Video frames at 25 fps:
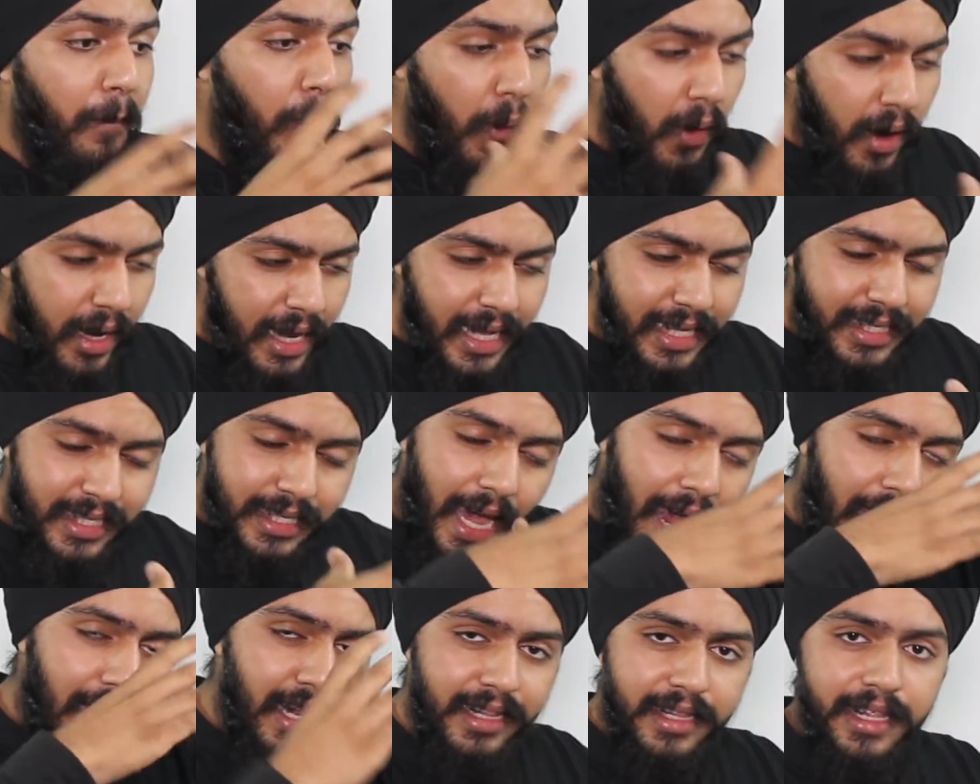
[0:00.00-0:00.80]

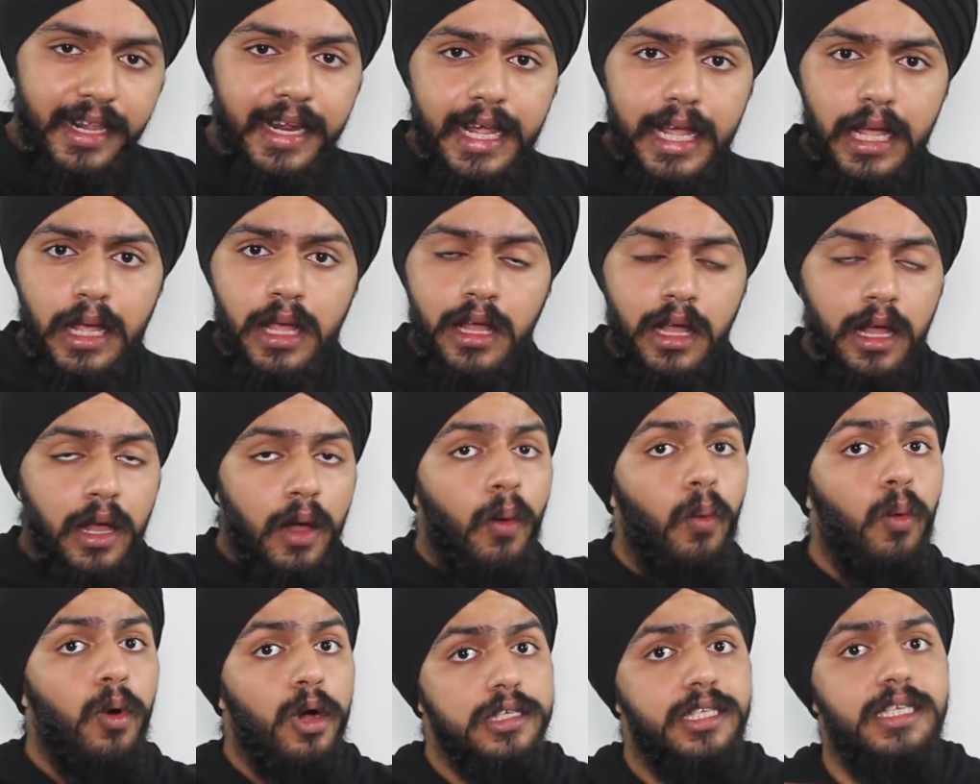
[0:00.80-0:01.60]
Police and tree
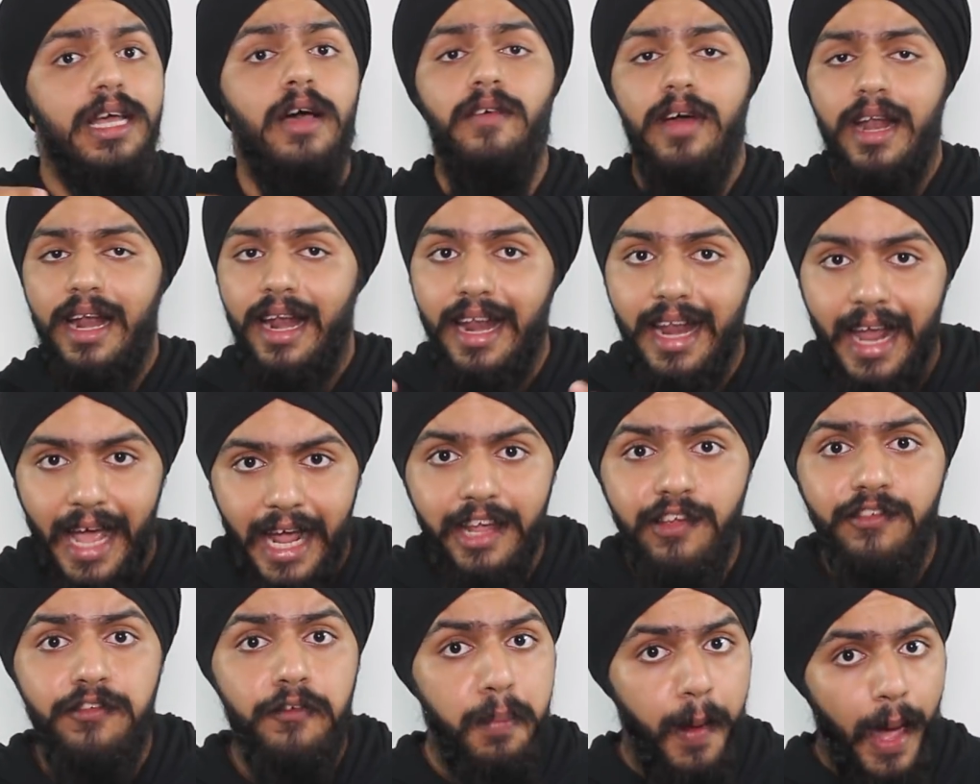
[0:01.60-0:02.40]
was our
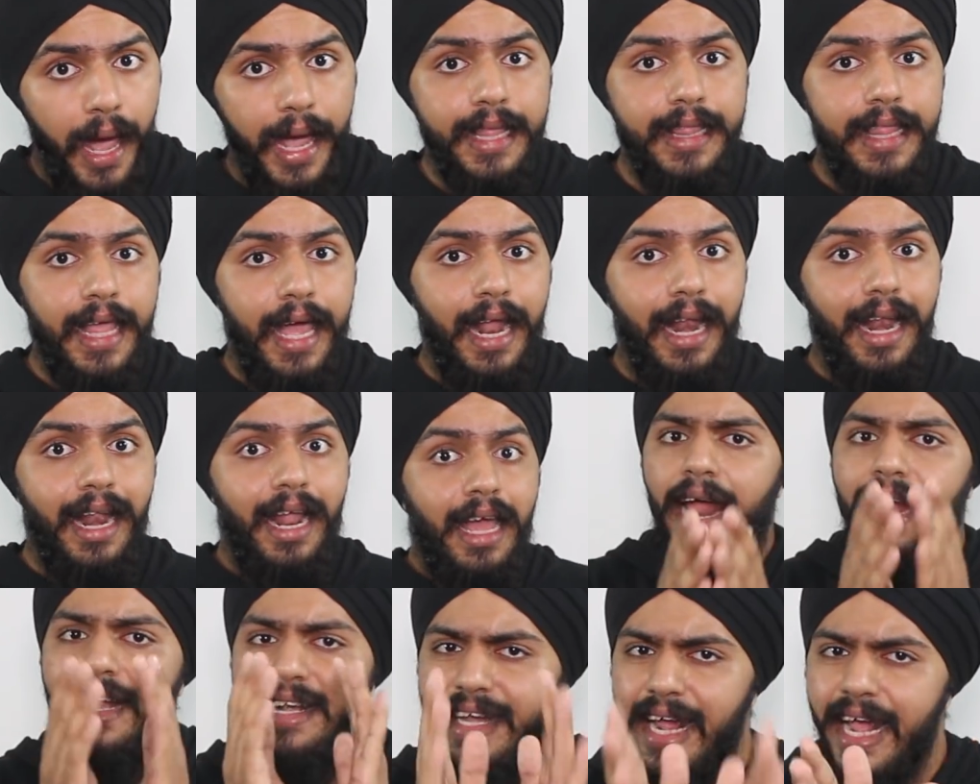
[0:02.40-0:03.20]
life back then.
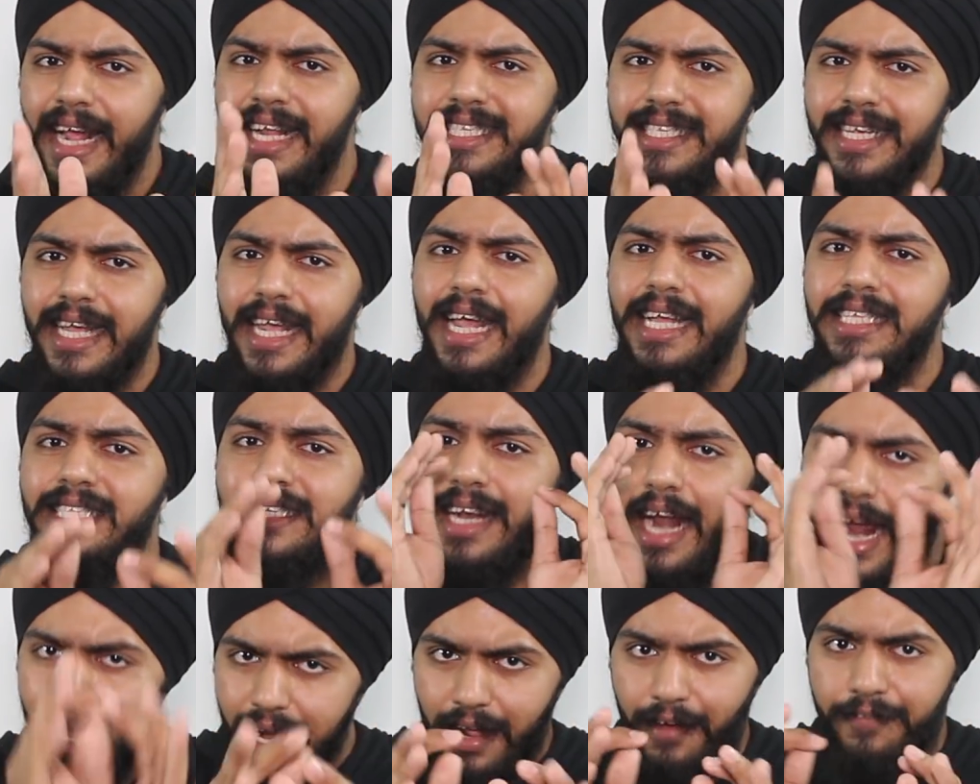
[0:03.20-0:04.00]
And 10 seconds
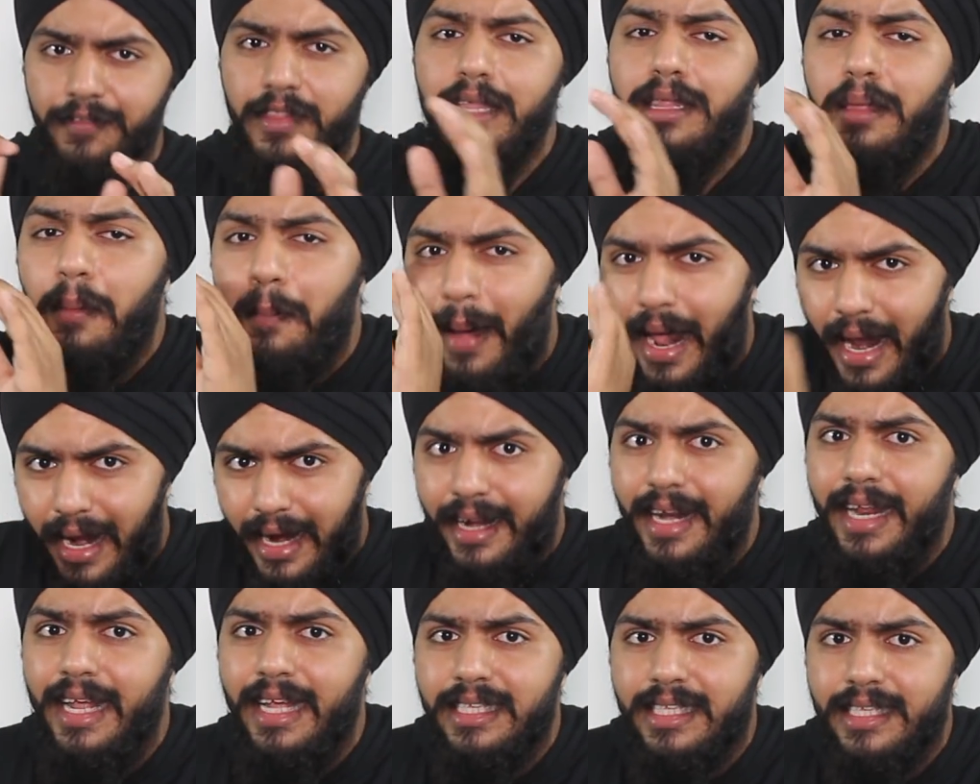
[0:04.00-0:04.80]
right after the bell
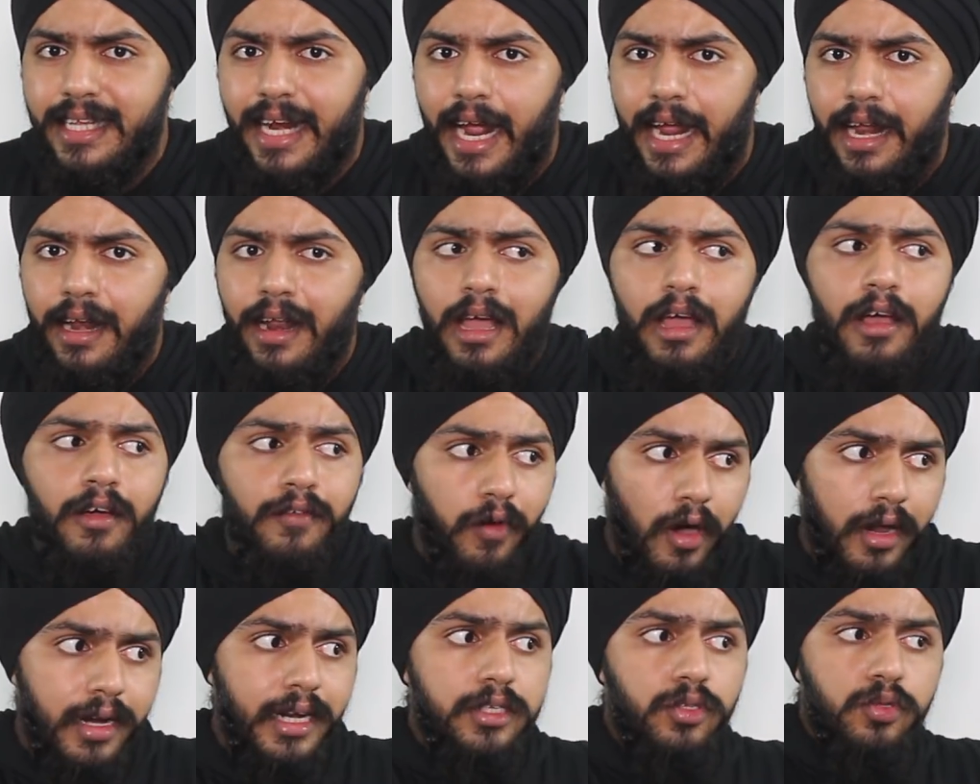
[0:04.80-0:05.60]
rings, right,
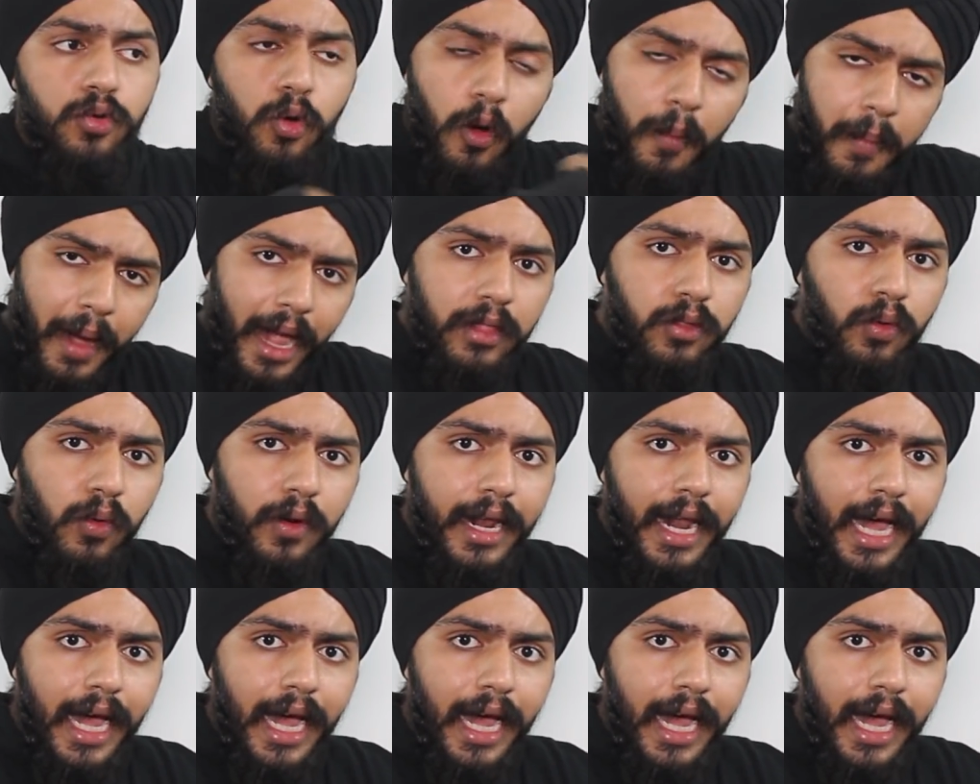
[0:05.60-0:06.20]
for us to go back to